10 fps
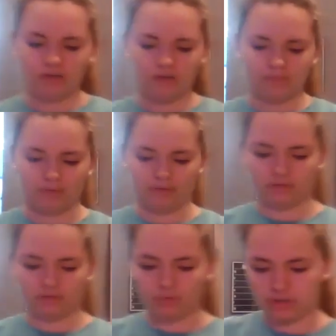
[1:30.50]
maybe a little
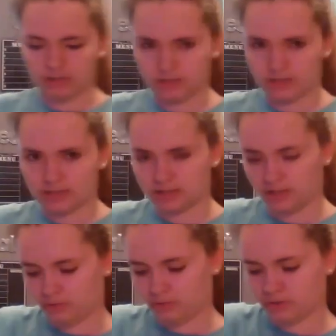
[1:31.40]
more than this.
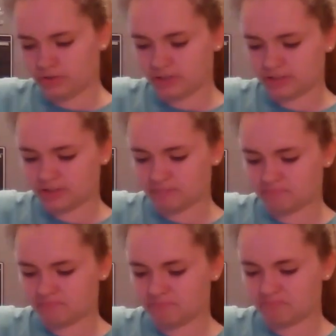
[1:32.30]
So, just
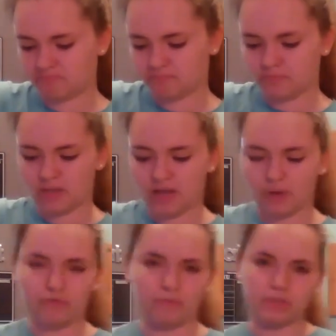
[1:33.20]

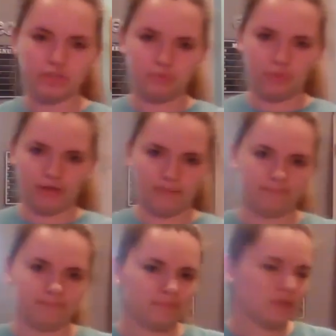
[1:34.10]
however much you want.
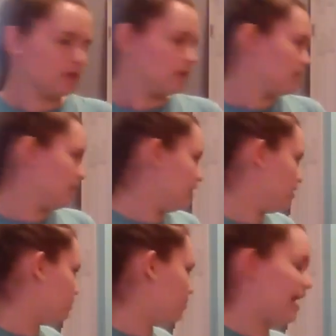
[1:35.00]
The
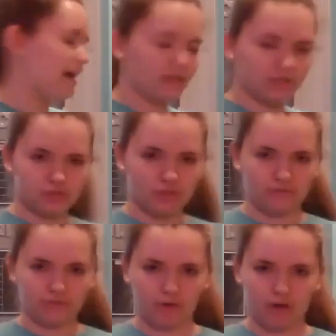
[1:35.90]
package
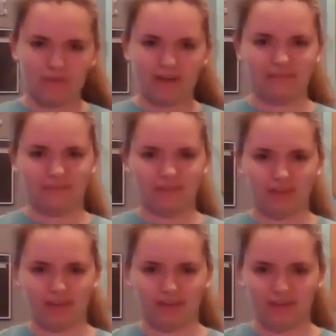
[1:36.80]
of the ramen, I feel
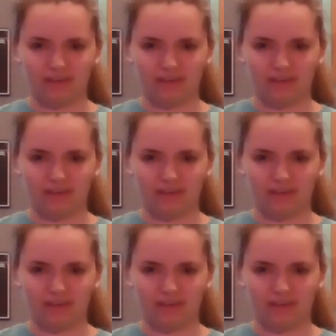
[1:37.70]
like